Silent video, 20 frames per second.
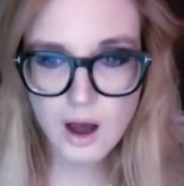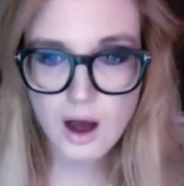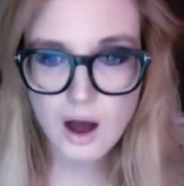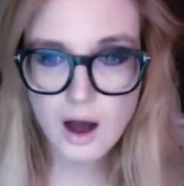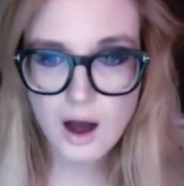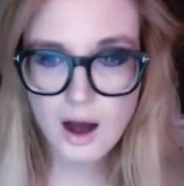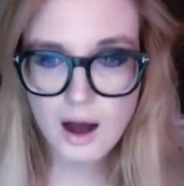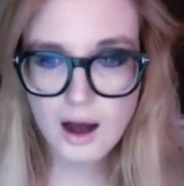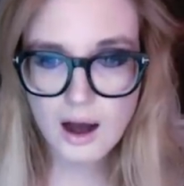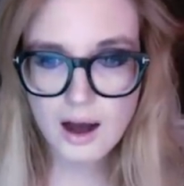
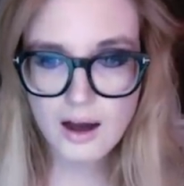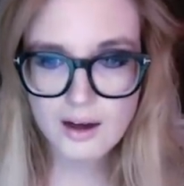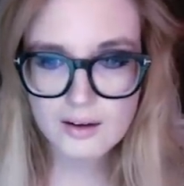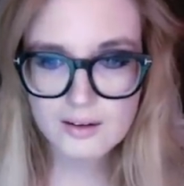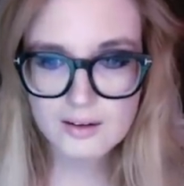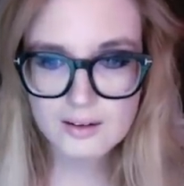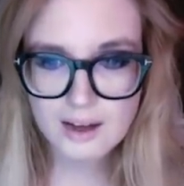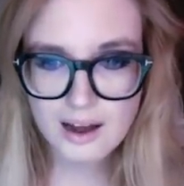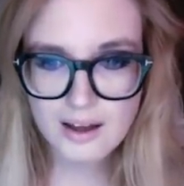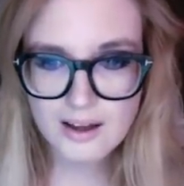
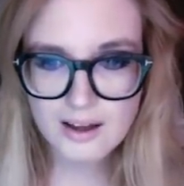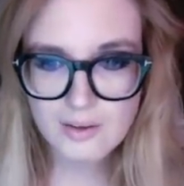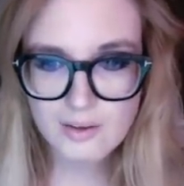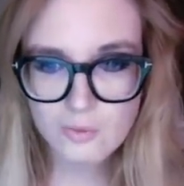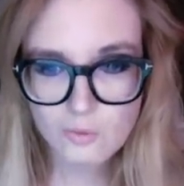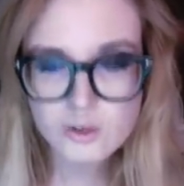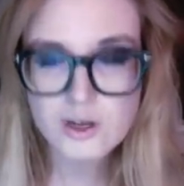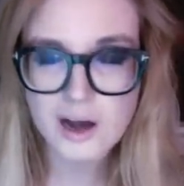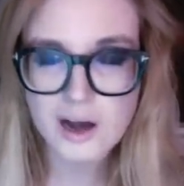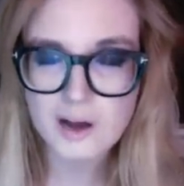Uh,
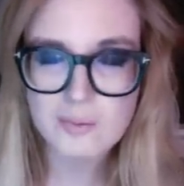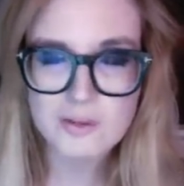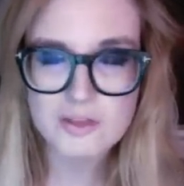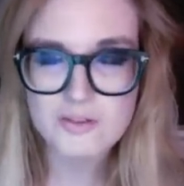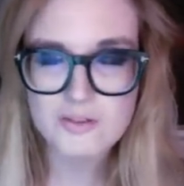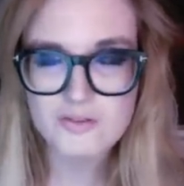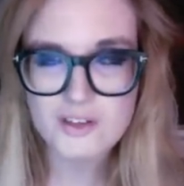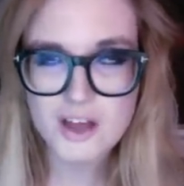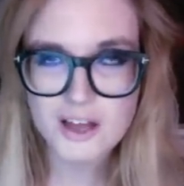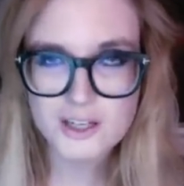we'll talk about
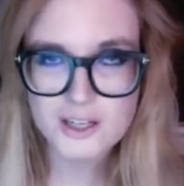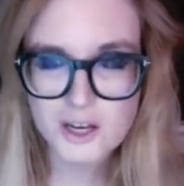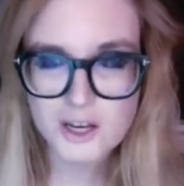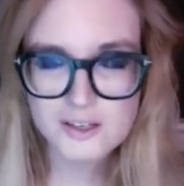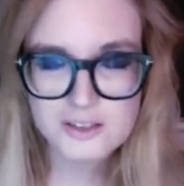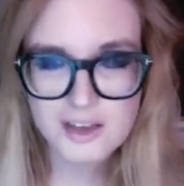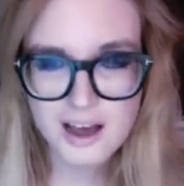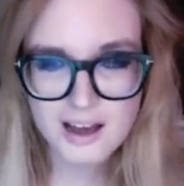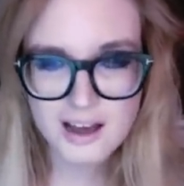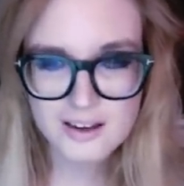the
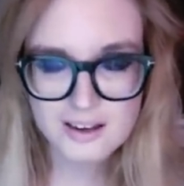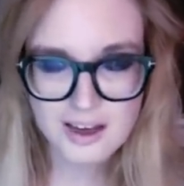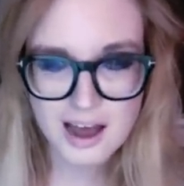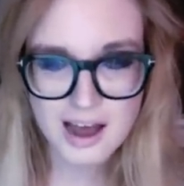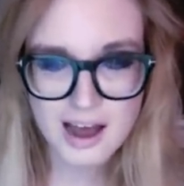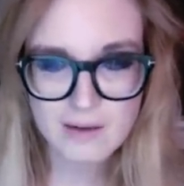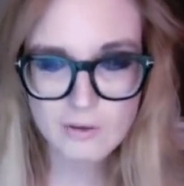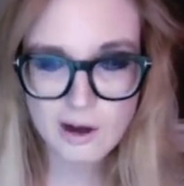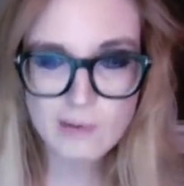VHS gag.